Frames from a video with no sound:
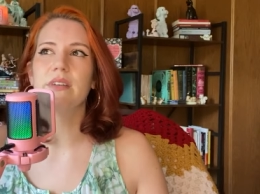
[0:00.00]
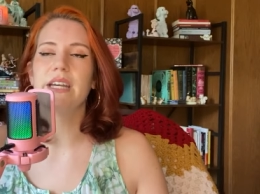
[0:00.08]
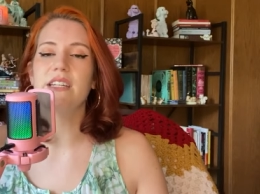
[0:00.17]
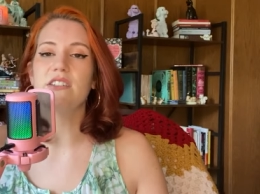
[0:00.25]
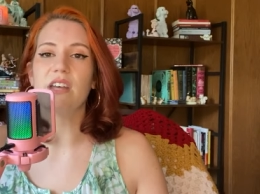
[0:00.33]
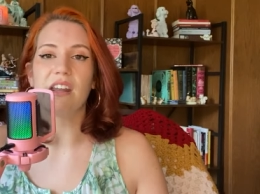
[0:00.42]

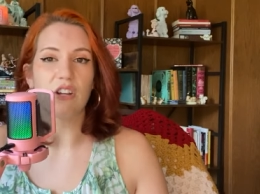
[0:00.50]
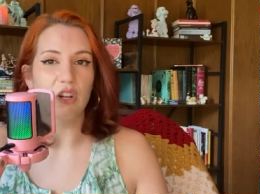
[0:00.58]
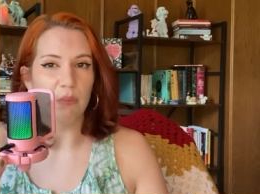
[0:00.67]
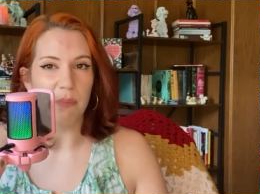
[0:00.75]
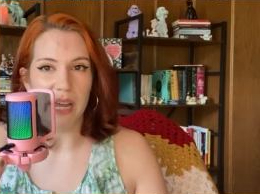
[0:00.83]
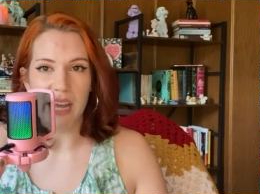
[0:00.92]
It's at a
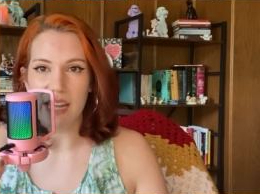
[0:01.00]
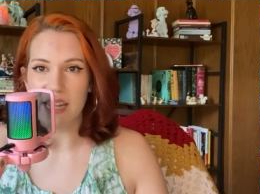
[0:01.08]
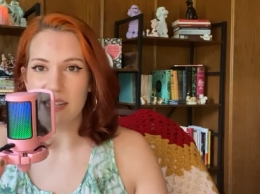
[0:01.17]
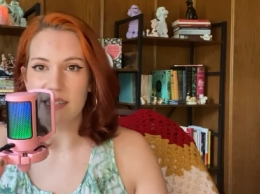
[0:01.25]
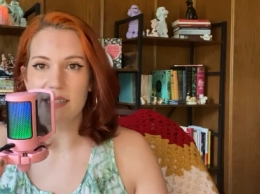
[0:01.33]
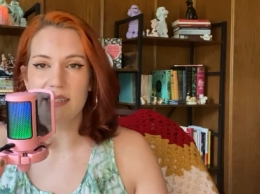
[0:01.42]
good
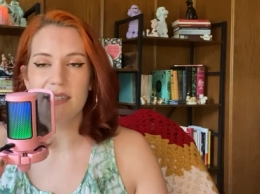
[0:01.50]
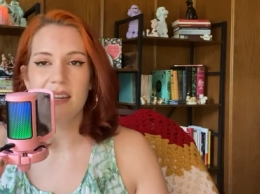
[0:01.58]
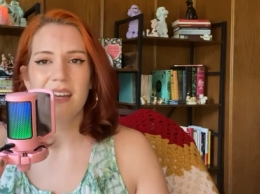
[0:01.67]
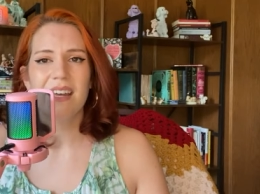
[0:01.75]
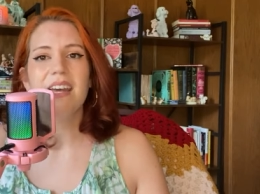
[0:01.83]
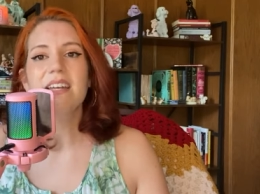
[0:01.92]
pace.
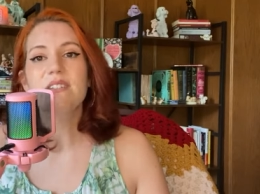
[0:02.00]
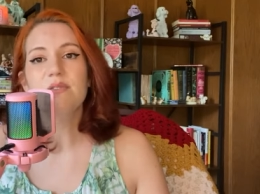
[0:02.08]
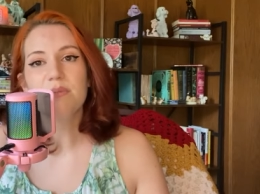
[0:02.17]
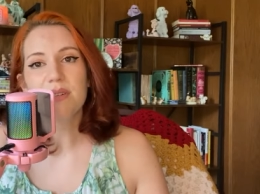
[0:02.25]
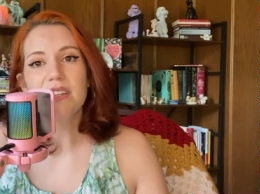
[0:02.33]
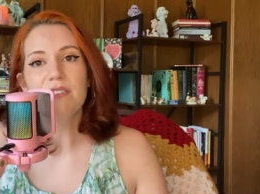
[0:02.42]
It's a
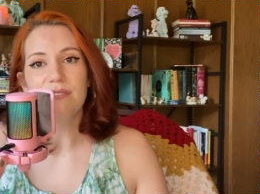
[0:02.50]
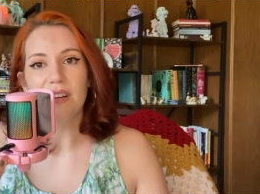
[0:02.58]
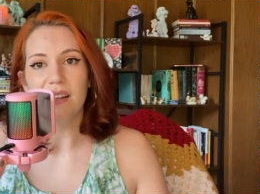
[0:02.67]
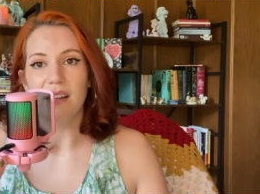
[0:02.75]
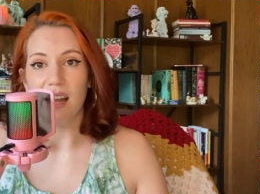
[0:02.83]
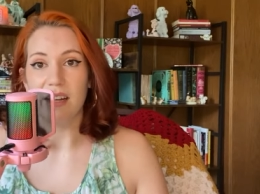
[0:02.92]
really
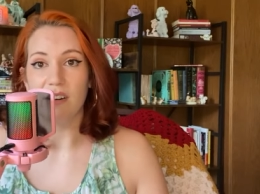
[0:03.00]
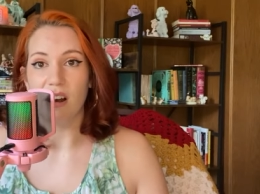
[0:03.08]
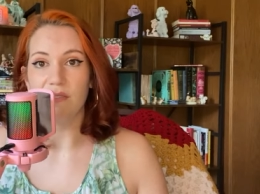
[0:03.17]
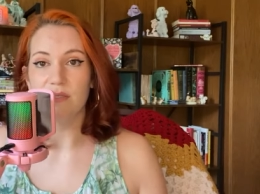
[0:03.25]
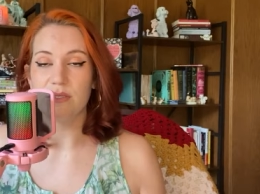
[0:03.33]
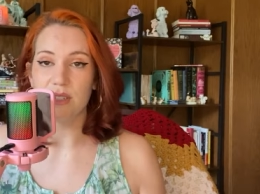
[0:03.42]
fun light
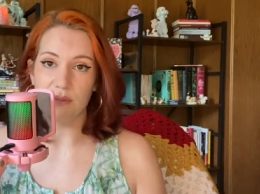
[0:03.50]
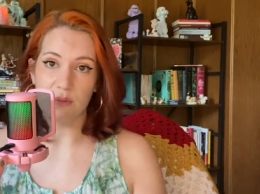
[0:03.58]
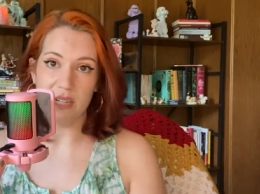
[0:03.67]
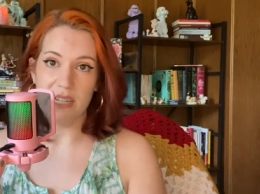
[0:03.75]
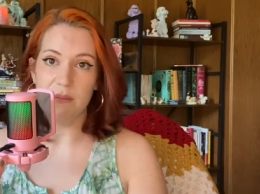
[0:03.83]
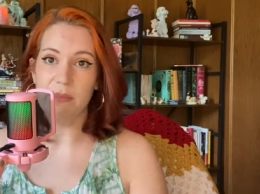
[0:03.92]
novel to read,